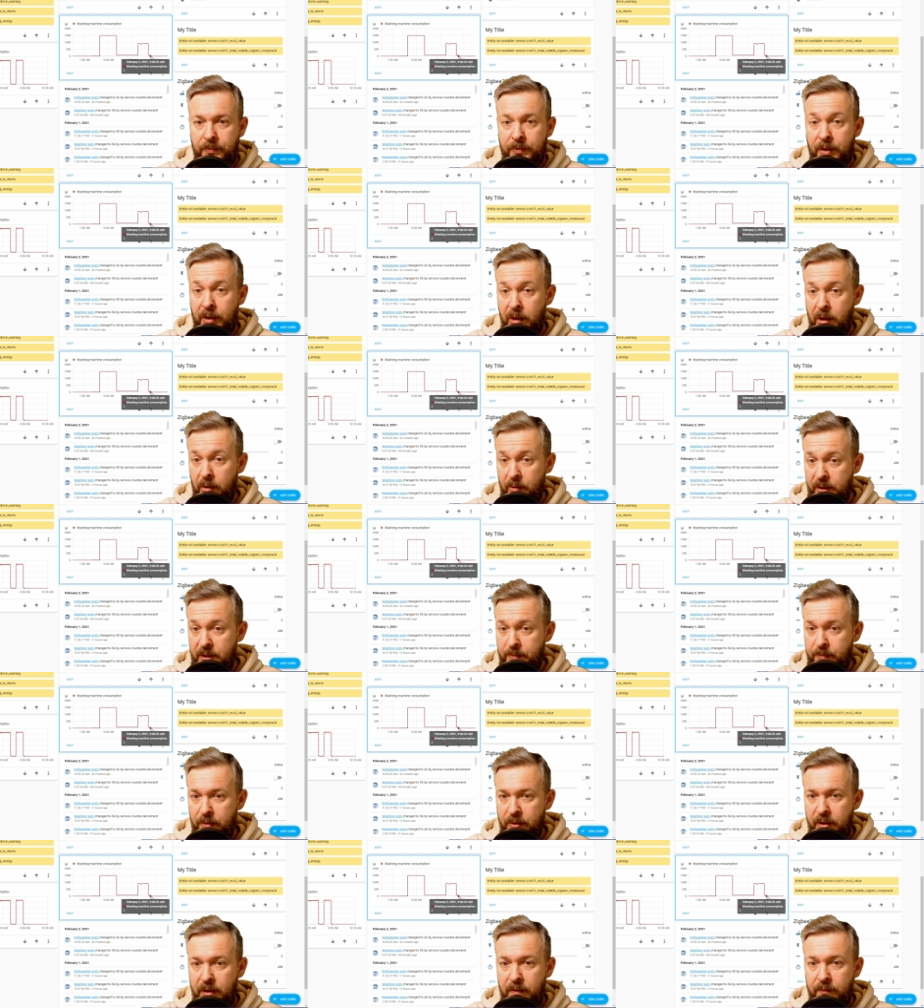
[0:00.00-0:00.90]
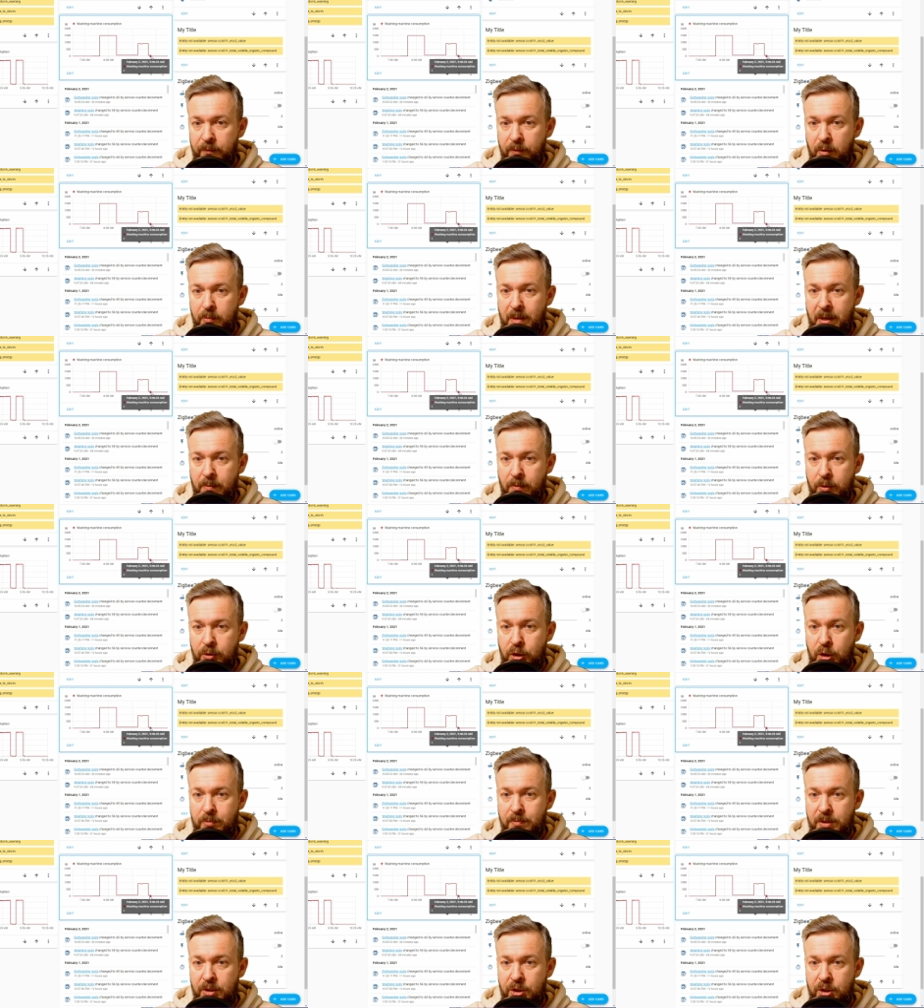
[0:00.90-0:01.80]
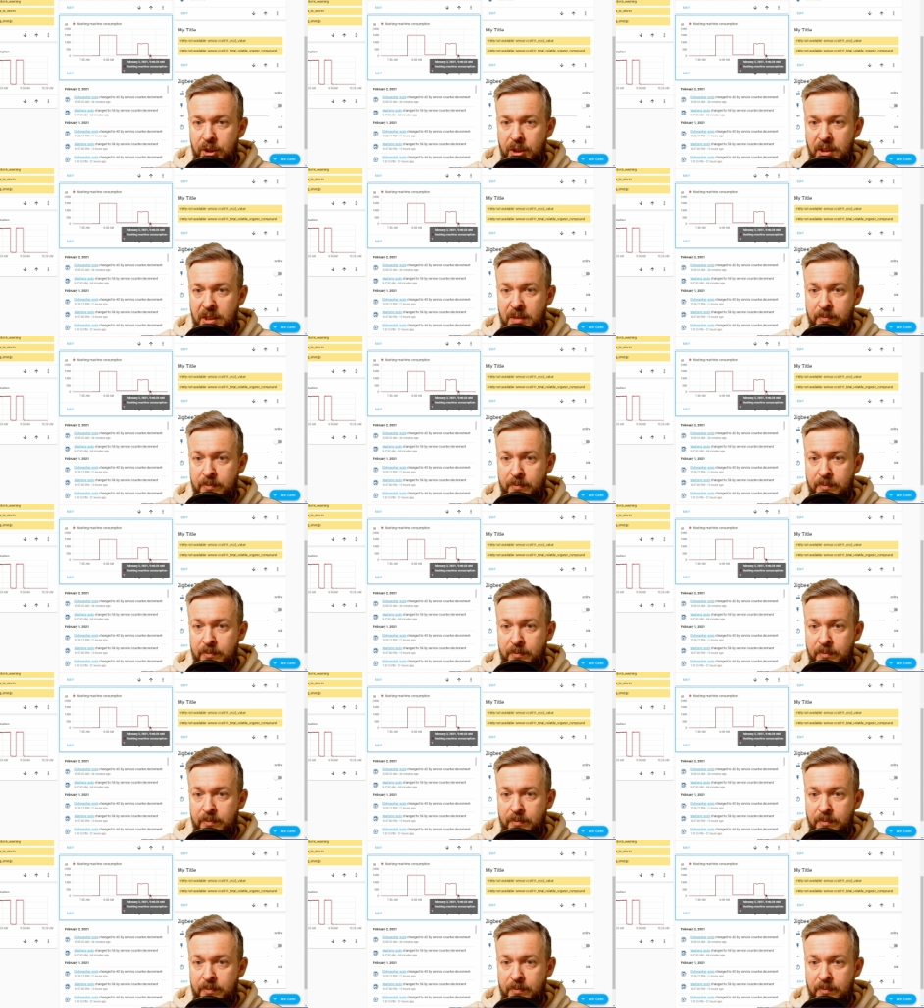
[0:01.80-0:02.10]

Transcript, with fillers: The lowest point for my washing machine